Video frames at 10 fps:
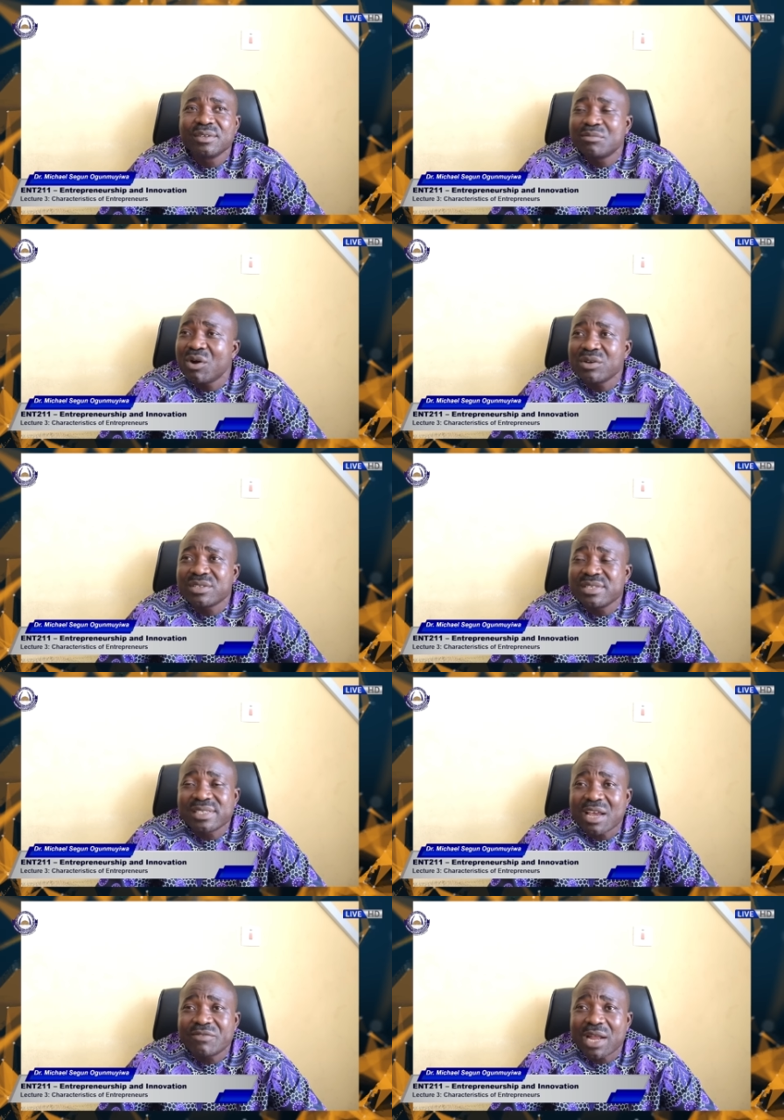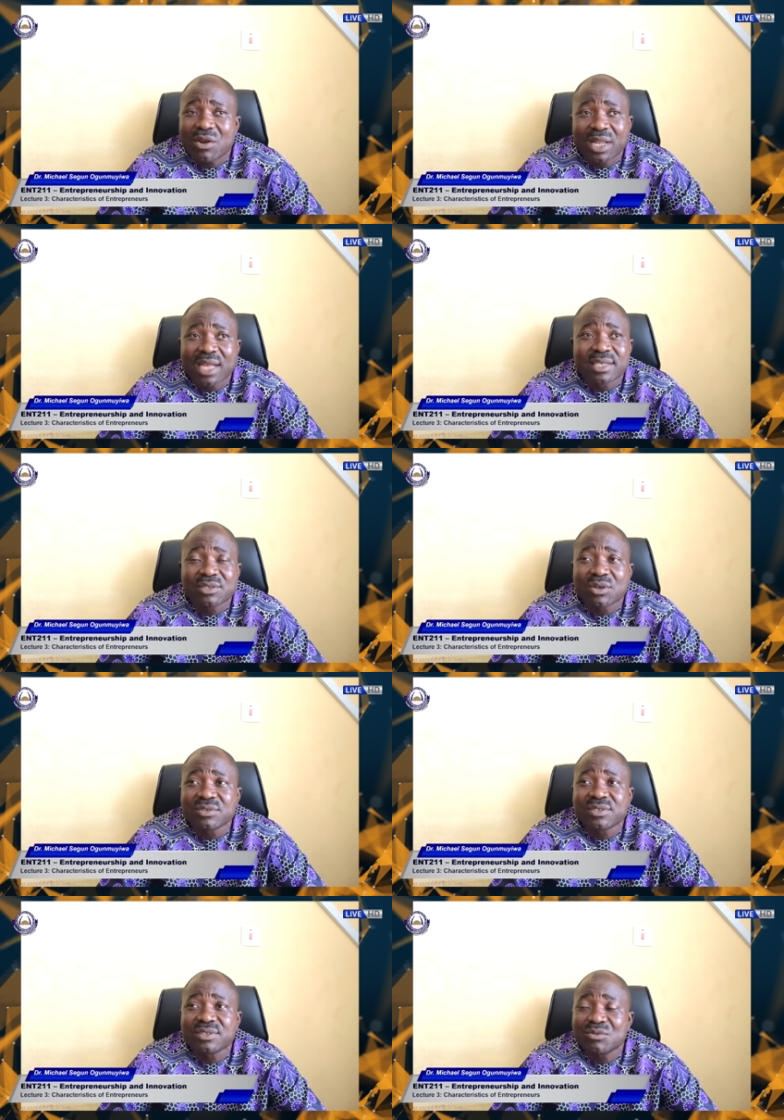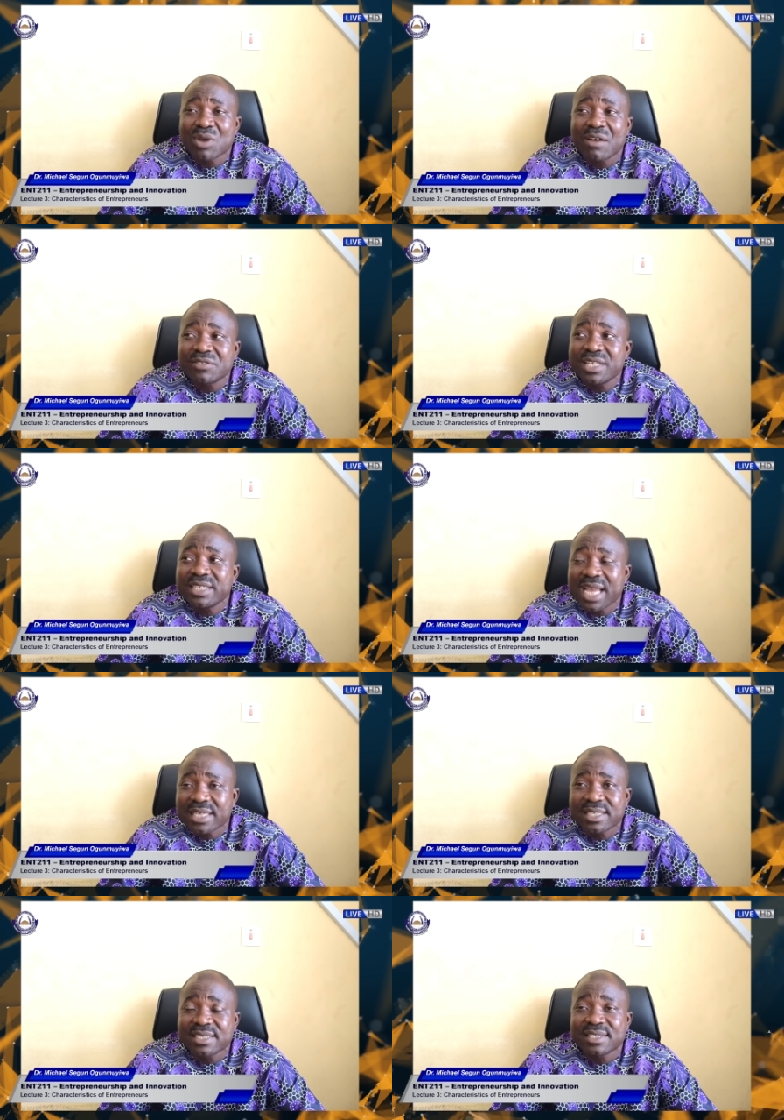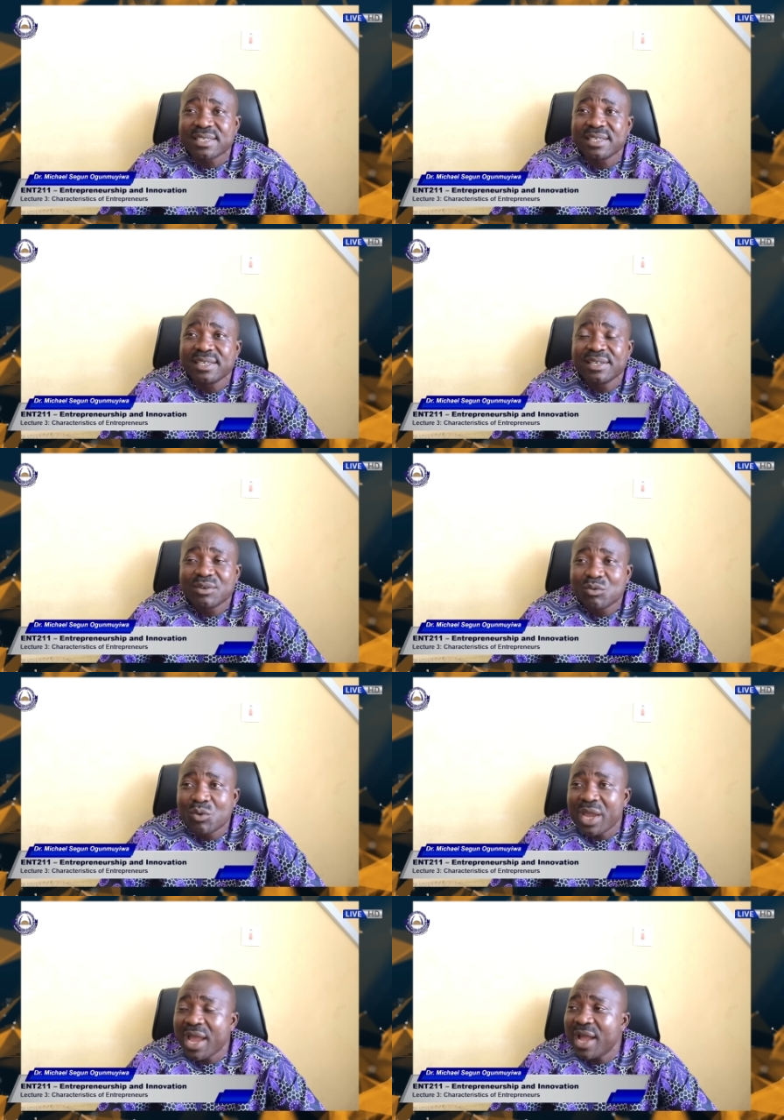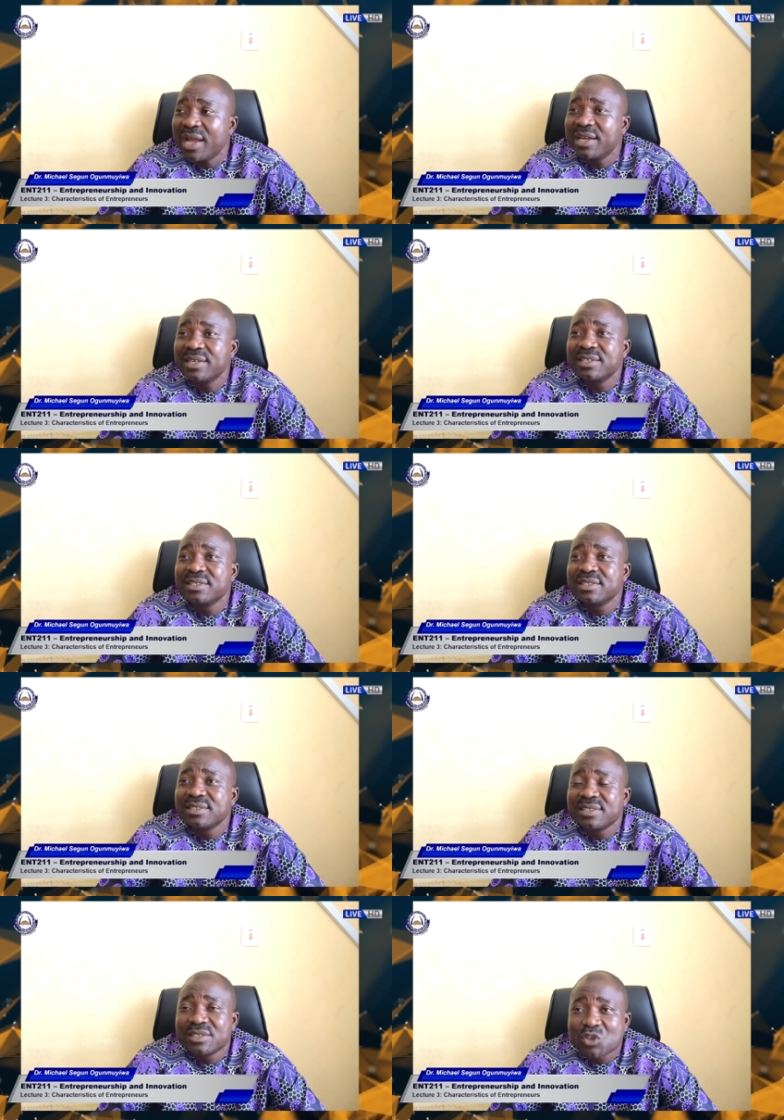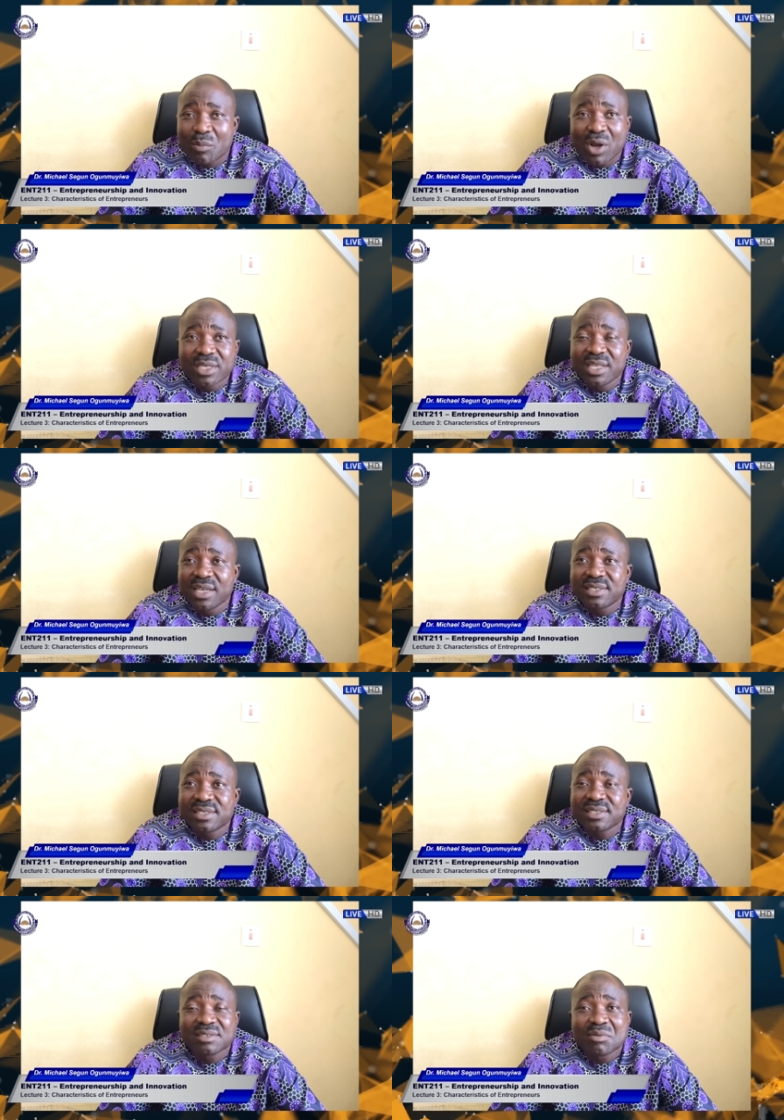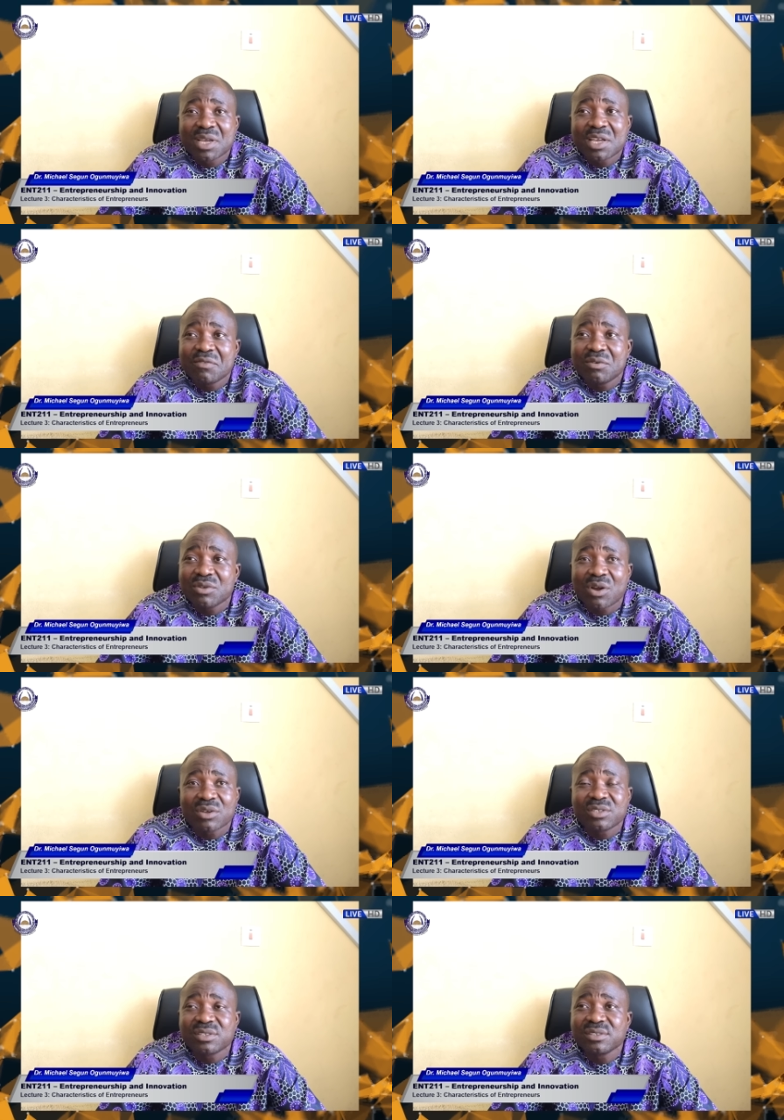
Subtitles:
But in several organizations, we have seen cases where subordinates will even not